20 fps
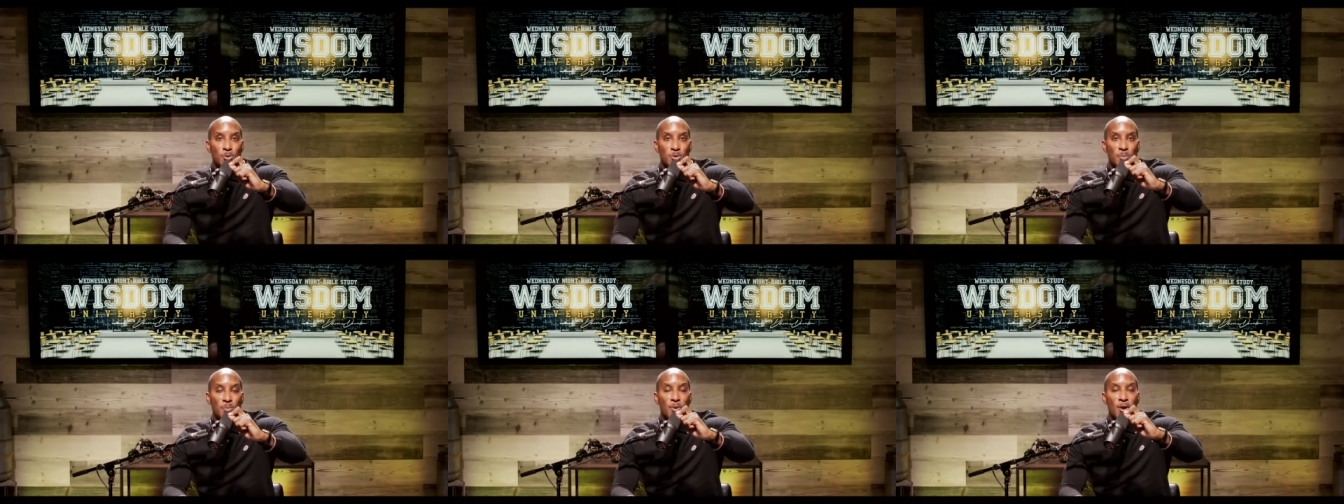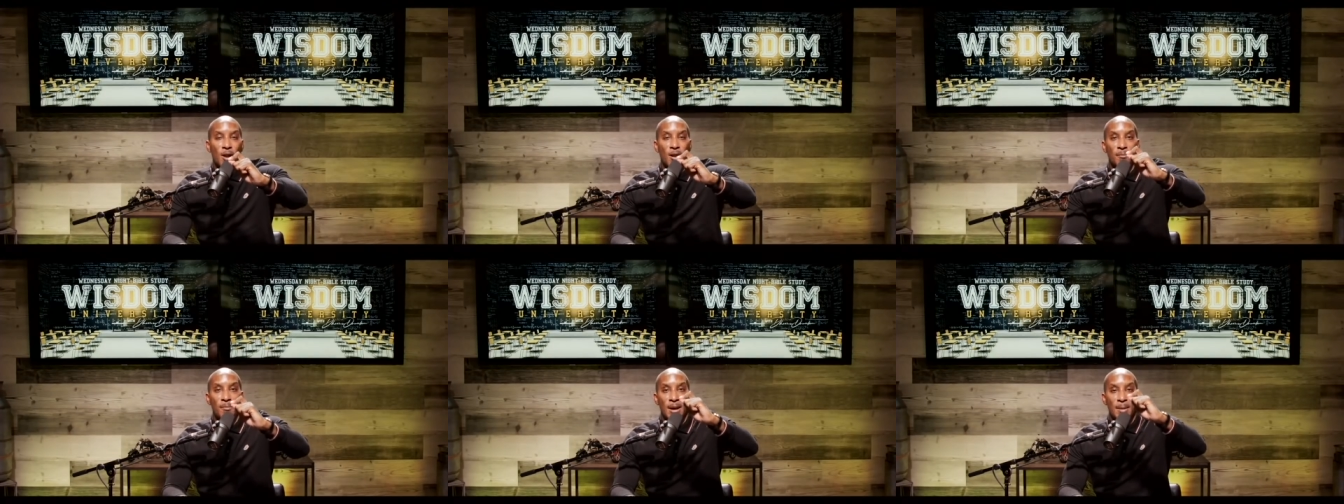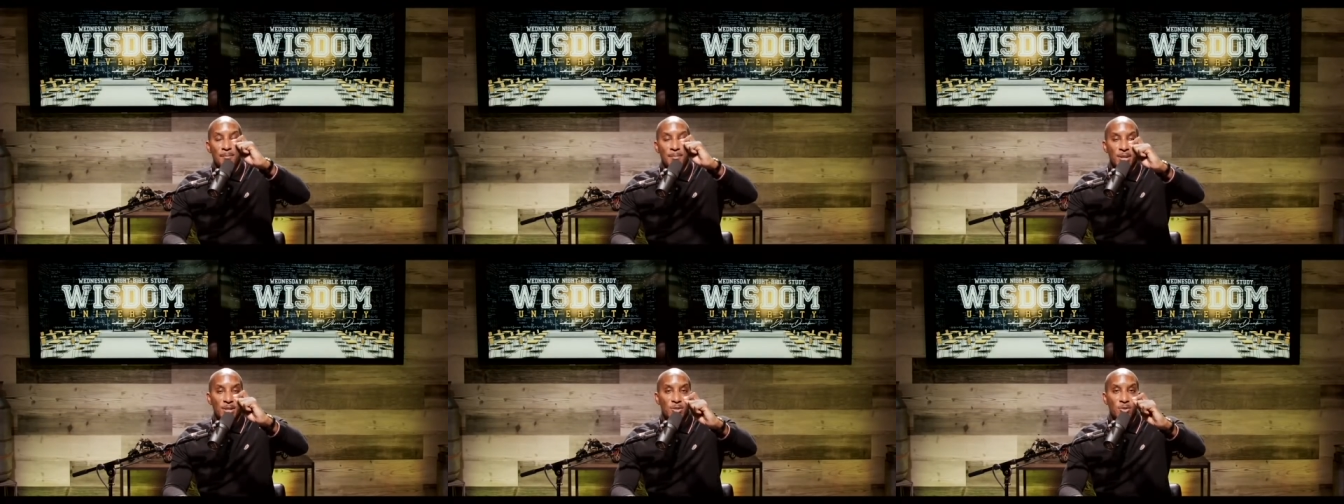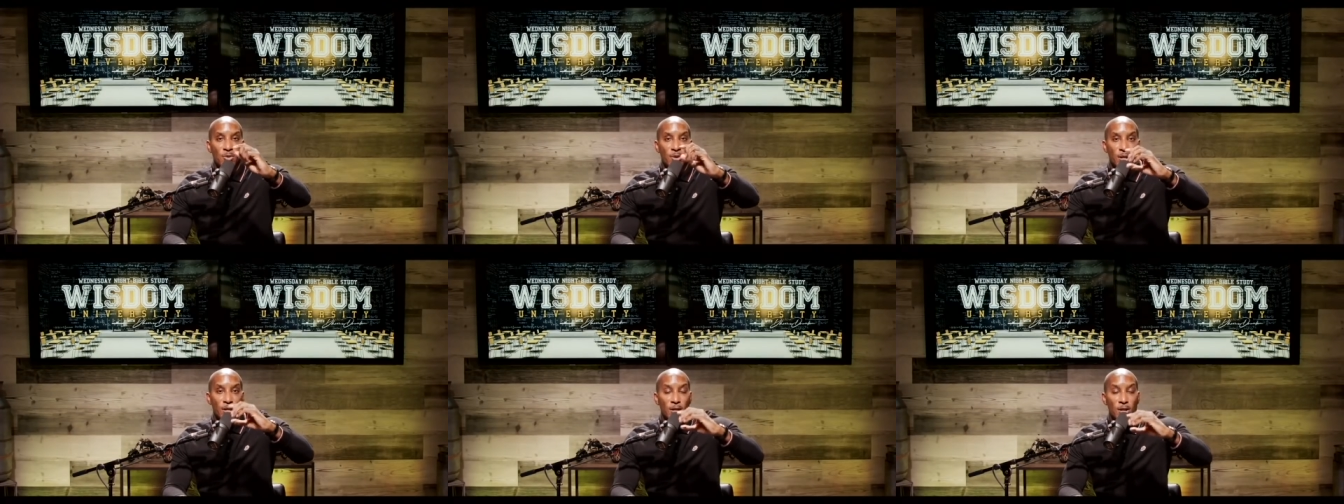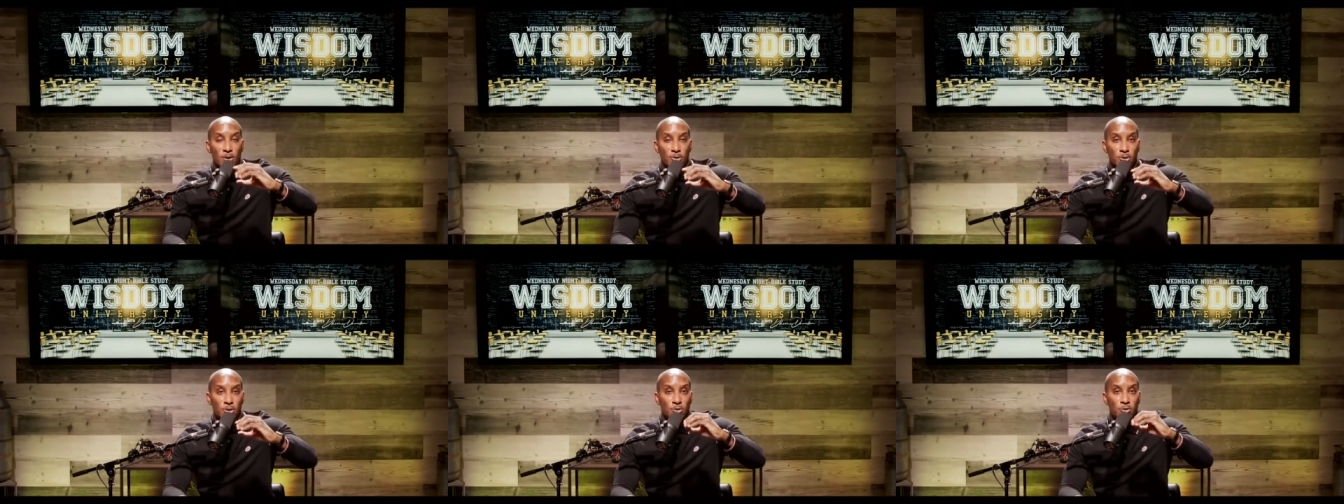who's a part of my mentoring
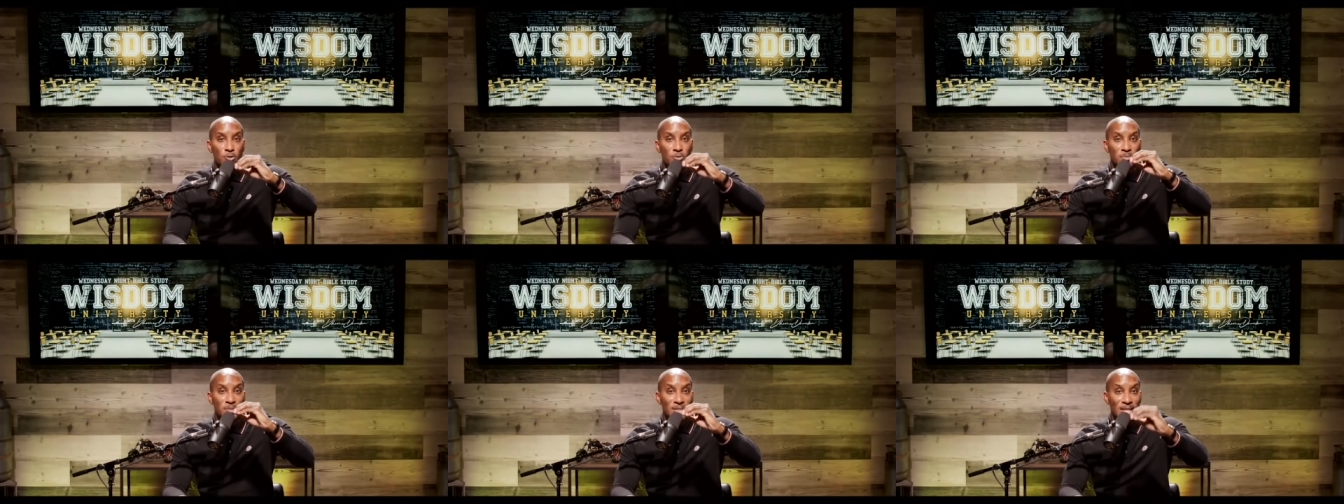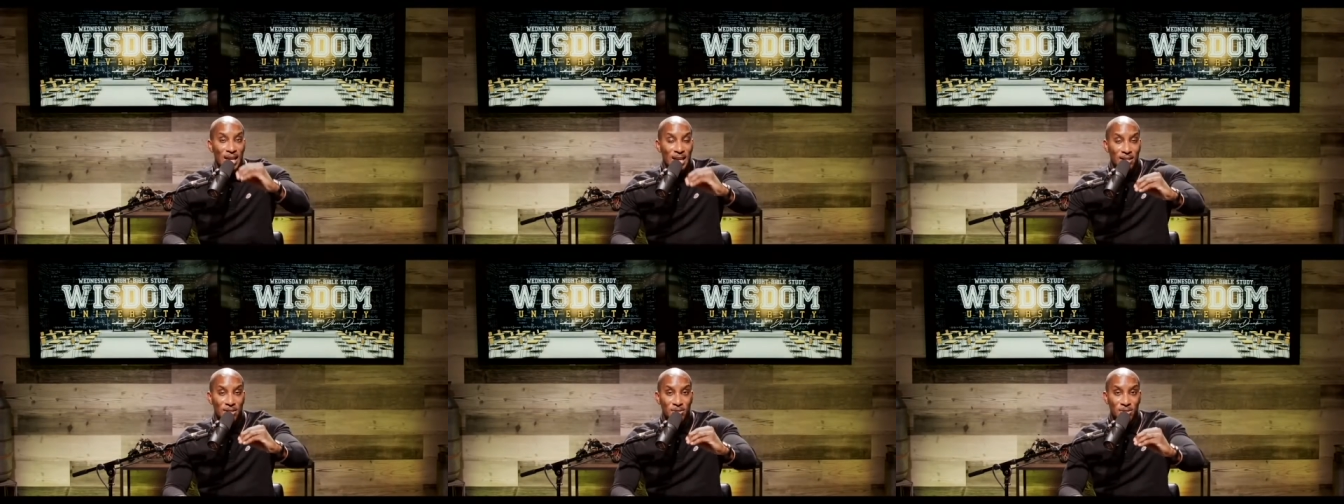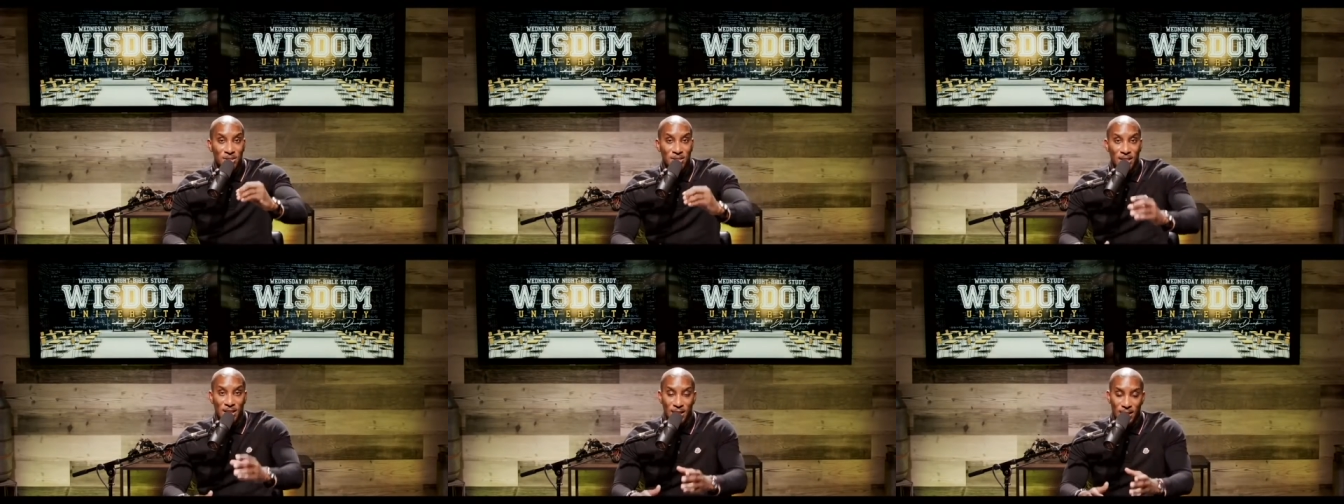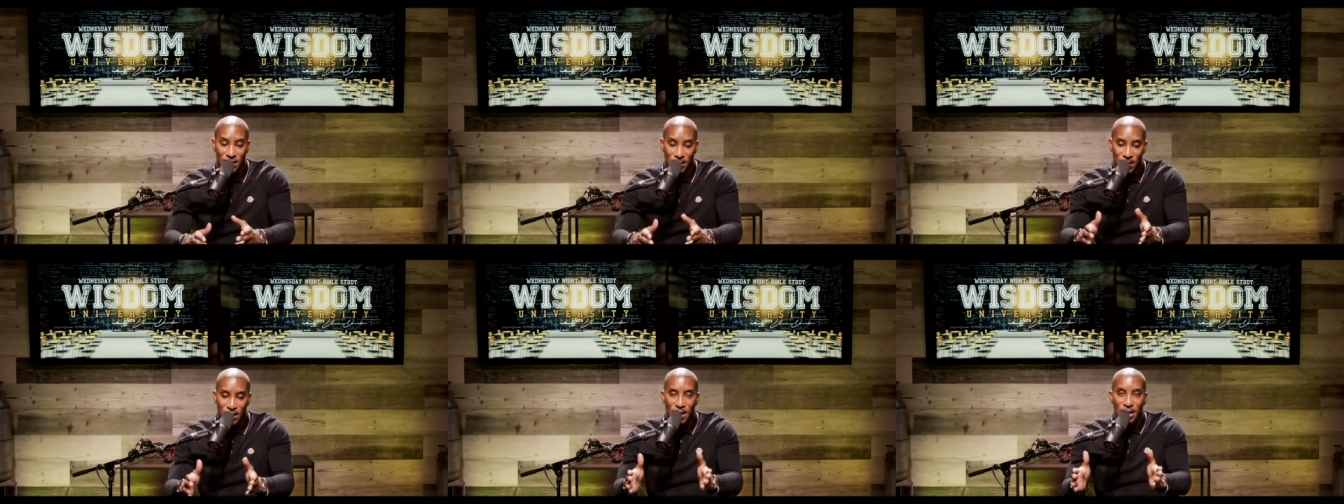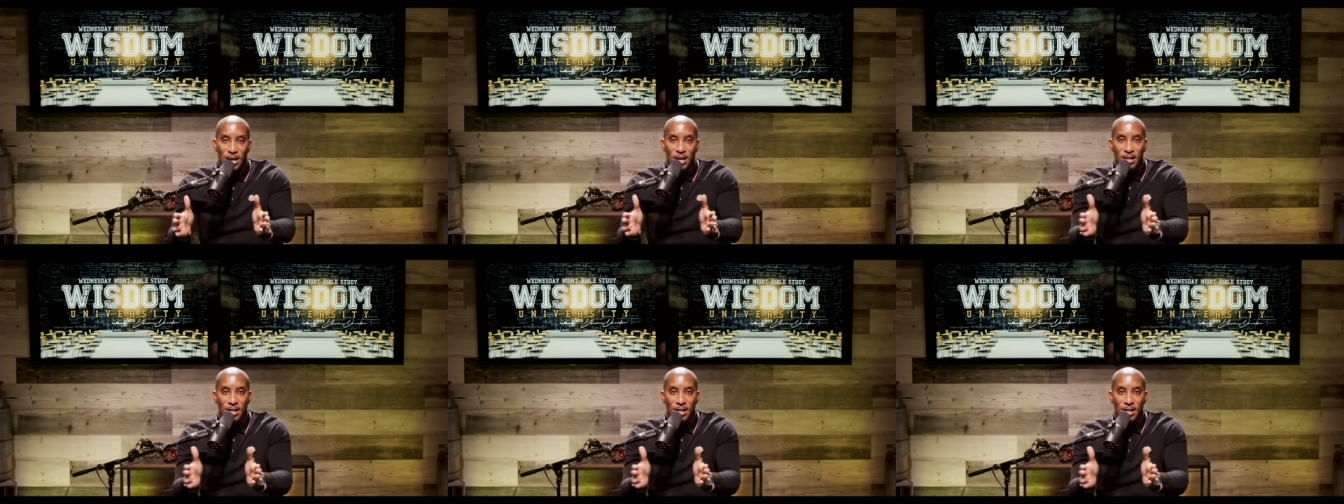and coaching group, Daniel's Den.